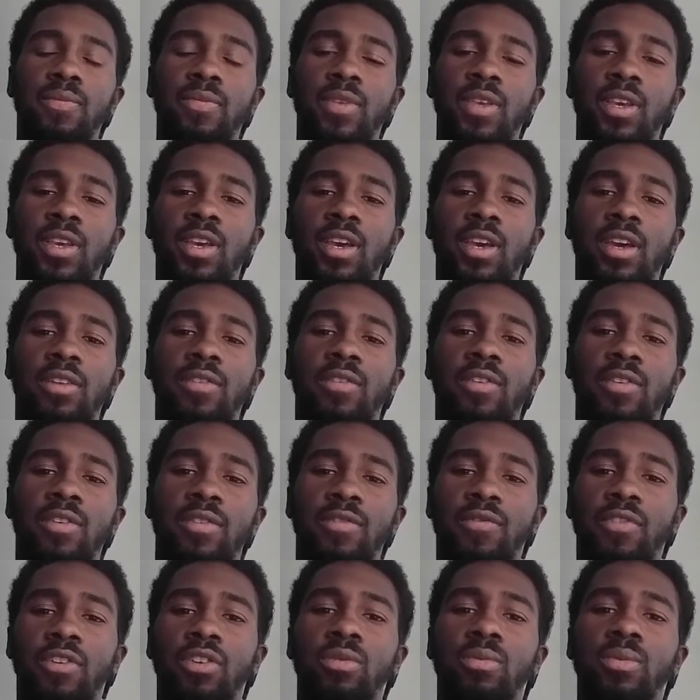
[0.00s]
he had
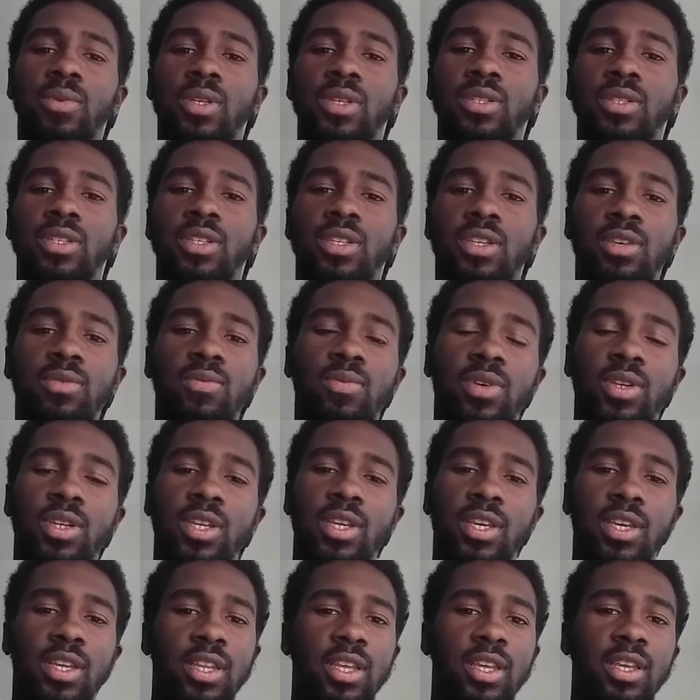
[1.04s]
infirmities and he wanted to
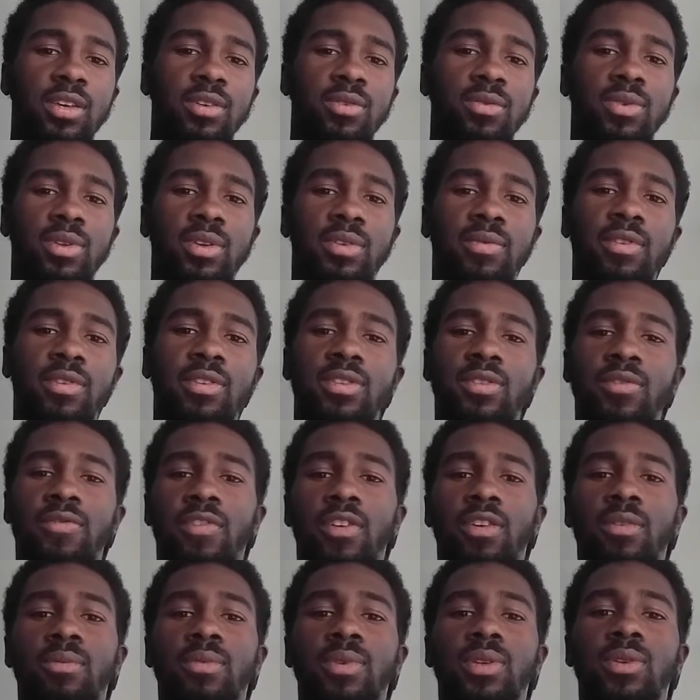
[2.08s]
get healed of his
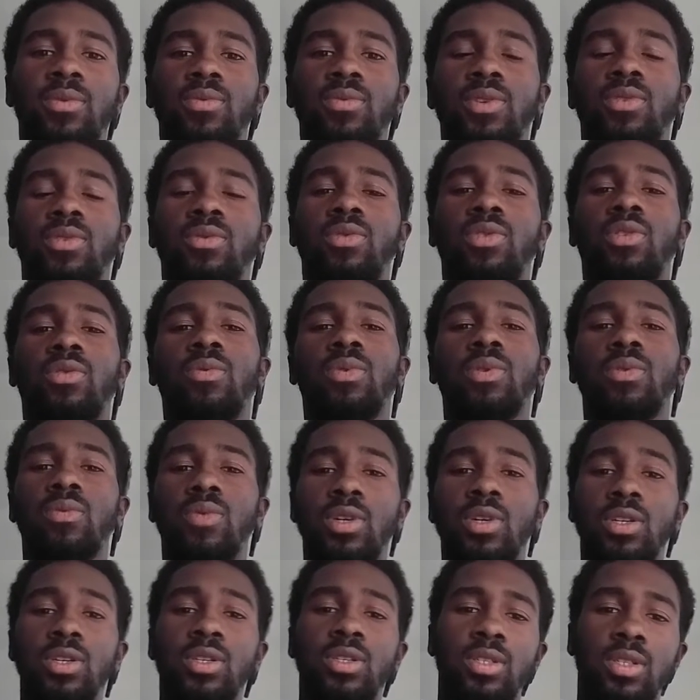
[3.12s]
infirmity. We don't know what it
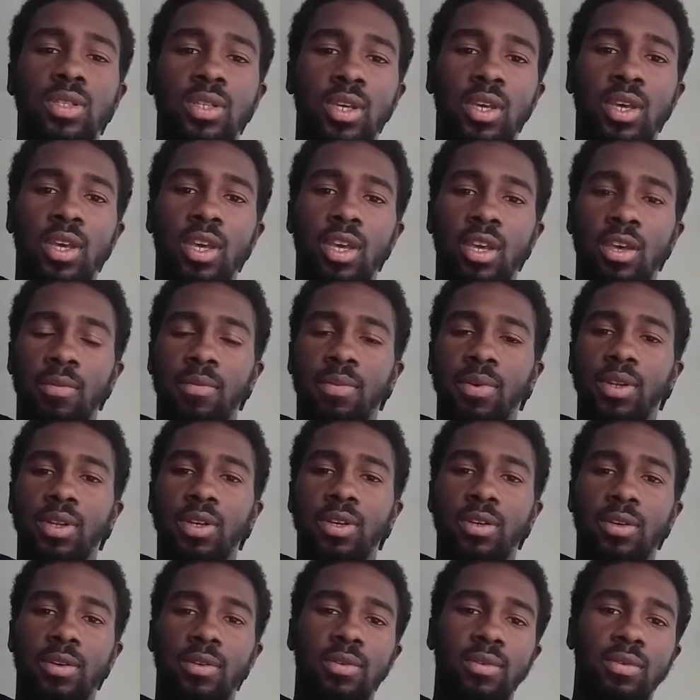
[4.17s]
was but
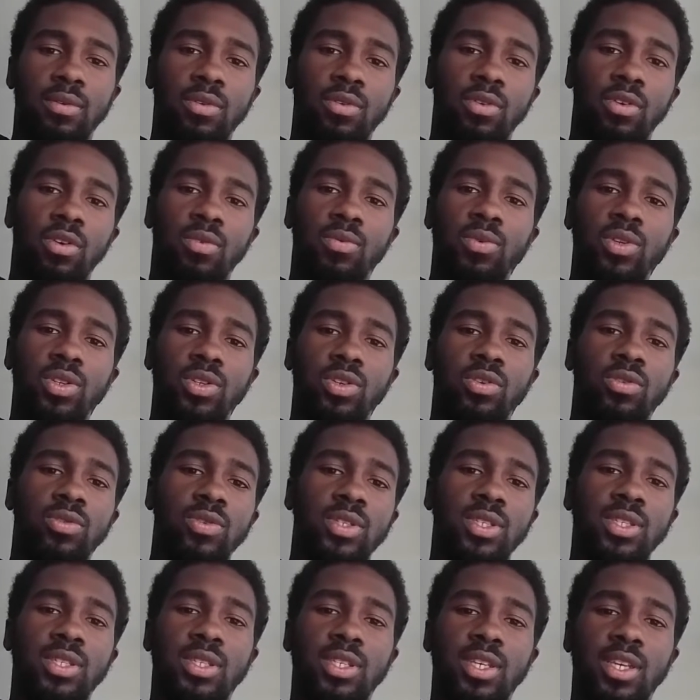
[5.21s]
uh, all we know is
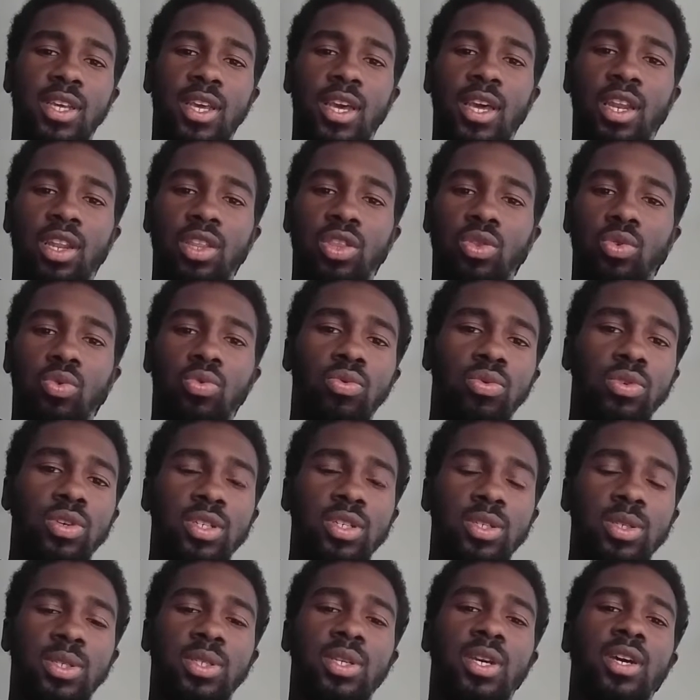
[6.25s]
they say he had a thorn in
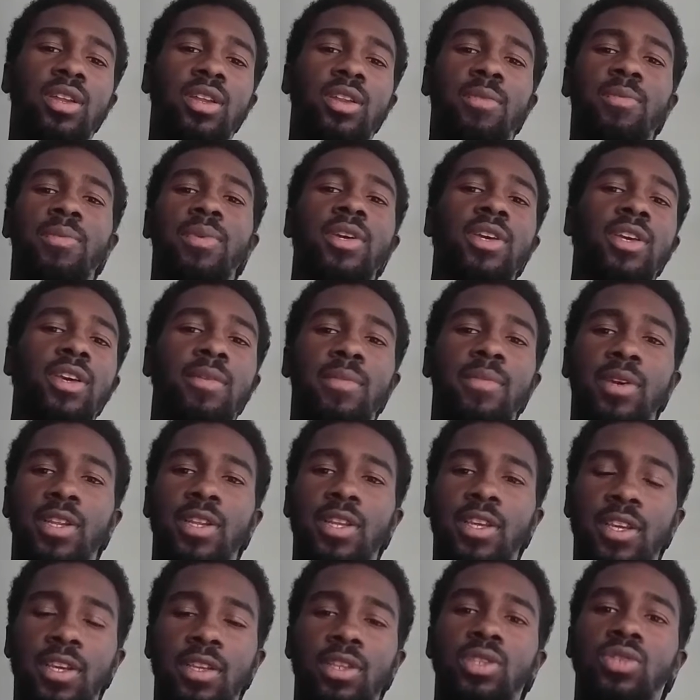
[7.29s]
his side. I'm, I'm about to
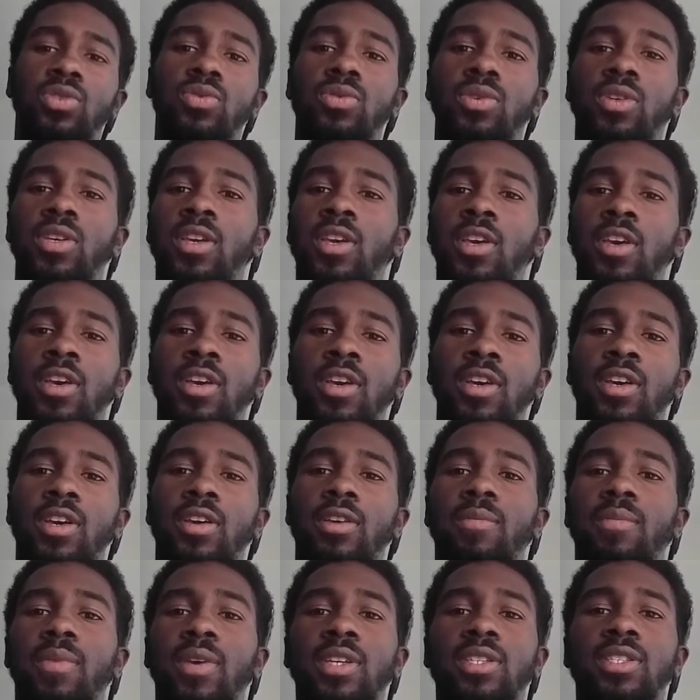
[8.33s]
get to it
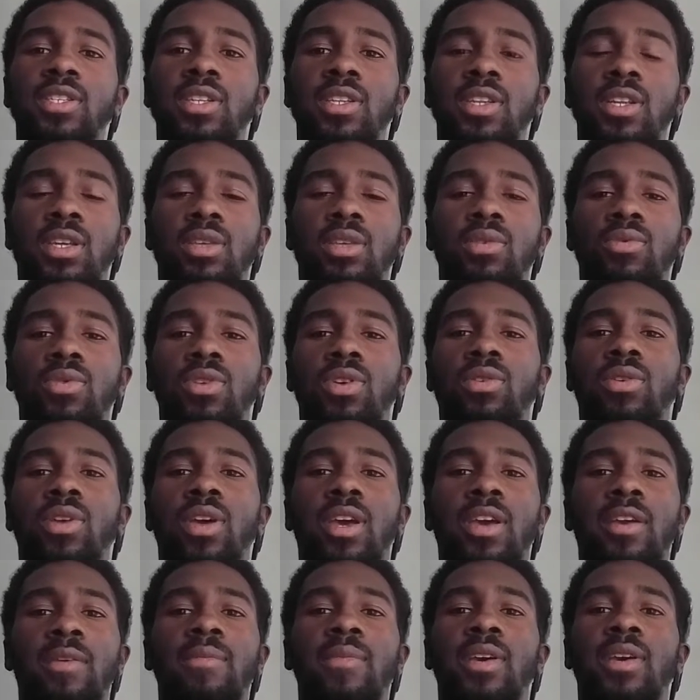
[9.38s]
and basically letting you know that,
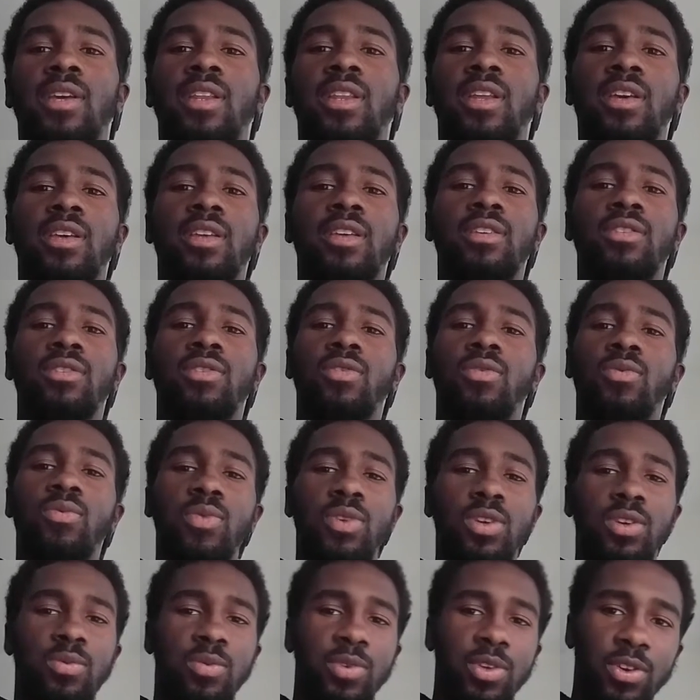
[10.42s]
hey, man, like, you know, we,
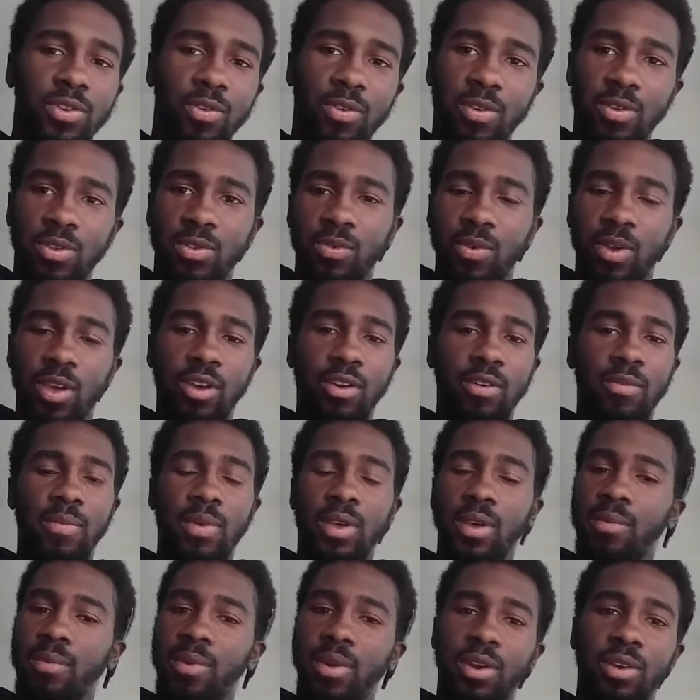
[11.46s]
we going through hell,
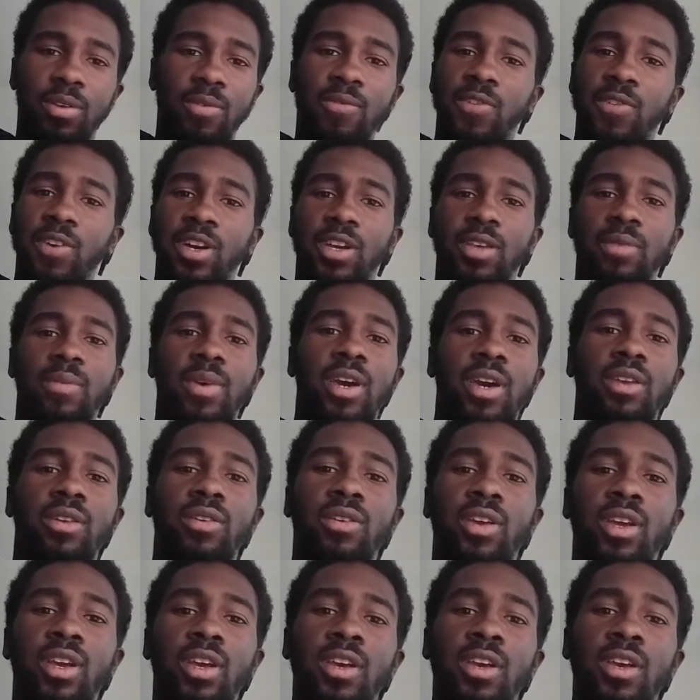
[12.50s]
man, but it don't fucking matter.